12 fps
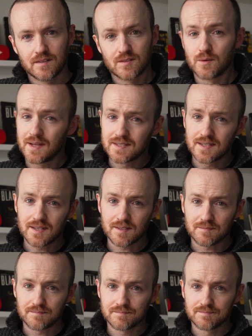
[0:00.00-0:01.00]
So that's it.
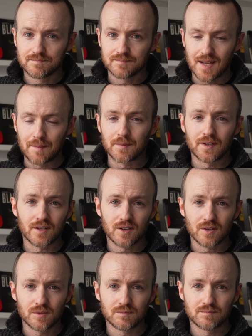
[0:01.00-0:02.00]
I'm gonna
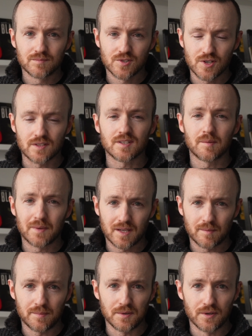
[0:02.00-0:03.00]
go shut down my
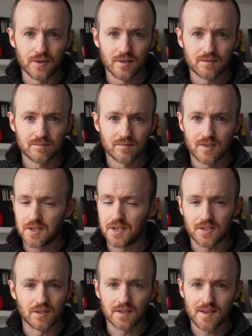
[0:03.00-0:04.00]
computer, cut
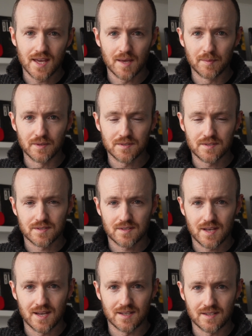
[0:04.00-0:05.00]
all the cables,
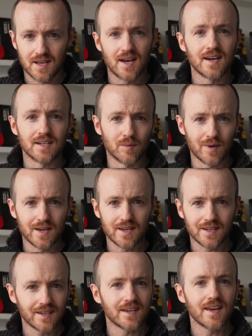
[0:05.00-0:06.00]
and hide away
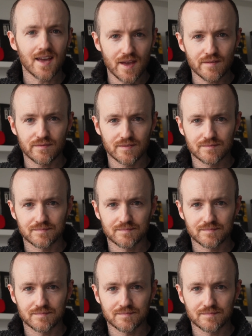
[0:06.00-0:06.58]
in a cave.